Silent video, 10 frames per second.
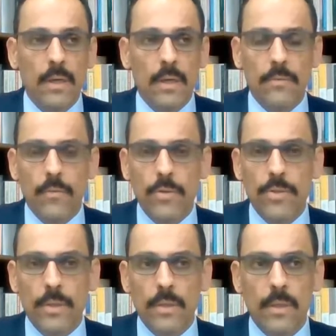
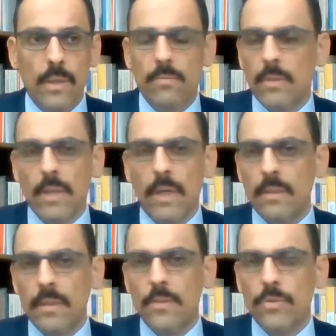Unfortunately, it will
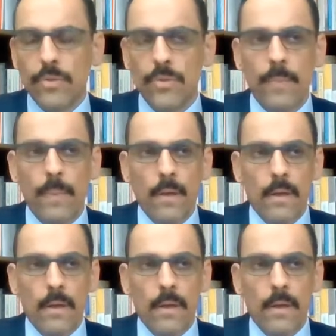not lead to